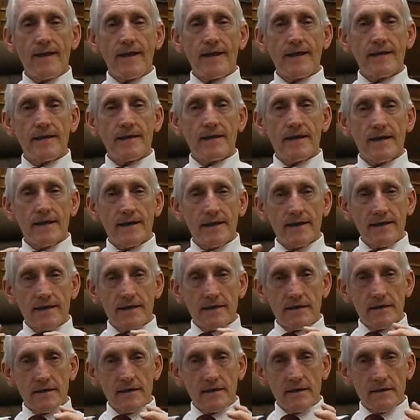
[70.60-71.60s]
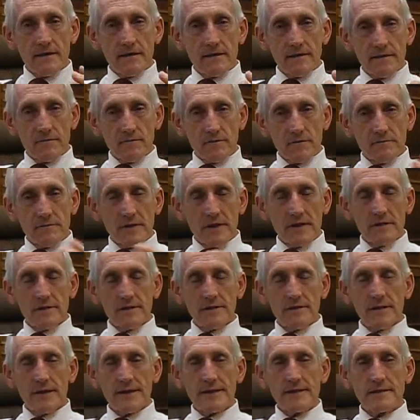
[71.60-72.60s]
and they were
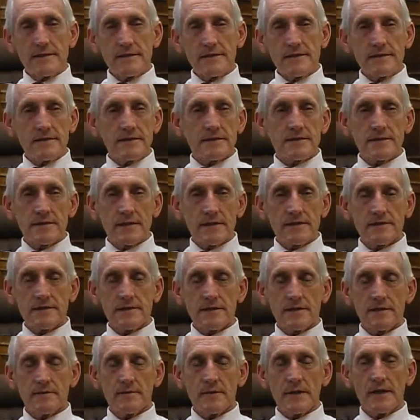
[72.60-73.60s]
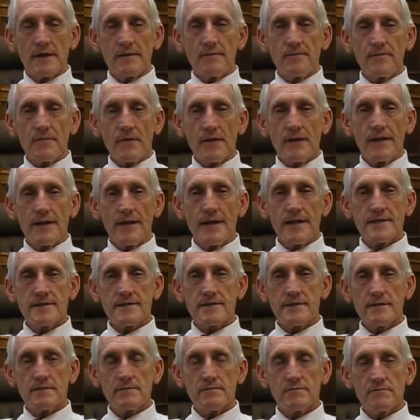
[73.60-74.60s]
married in 1960, and I
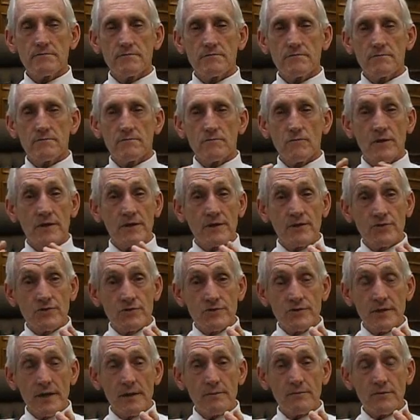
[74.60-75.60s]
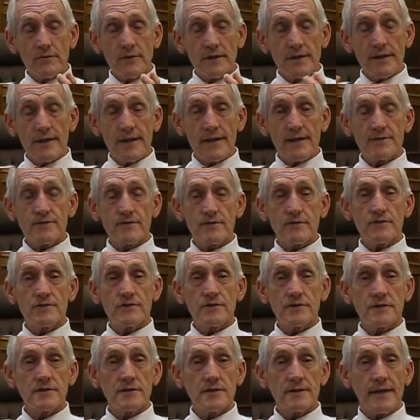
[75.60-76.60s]
asked them, "When did you separate?" I asked her.
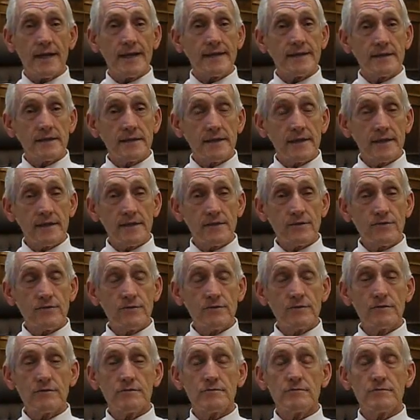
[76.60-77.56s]
She said 1982.